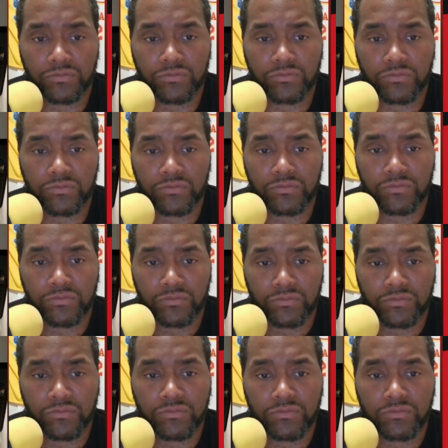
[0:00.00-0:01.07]

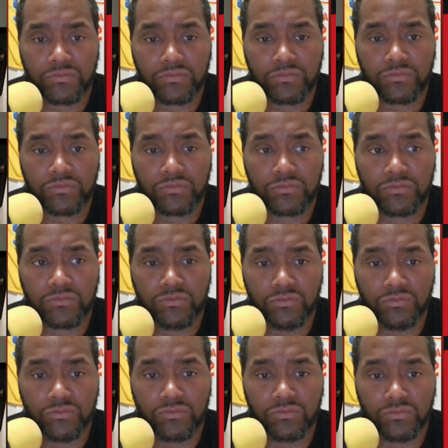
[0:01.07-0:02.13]

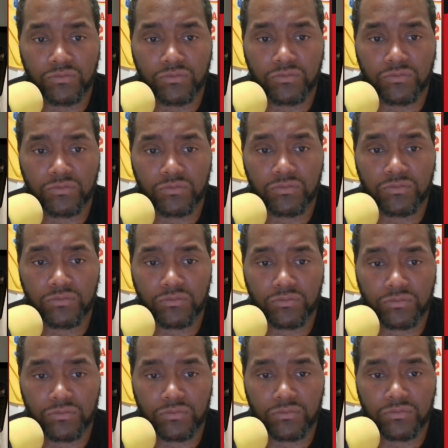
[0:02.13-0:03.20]

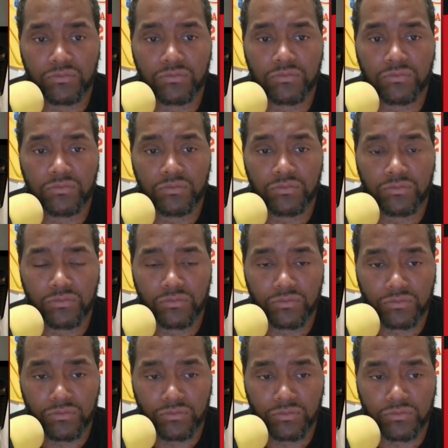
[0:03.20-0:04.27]

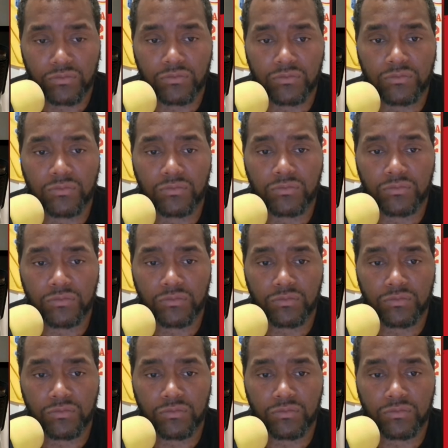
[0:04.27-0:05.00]
(silent)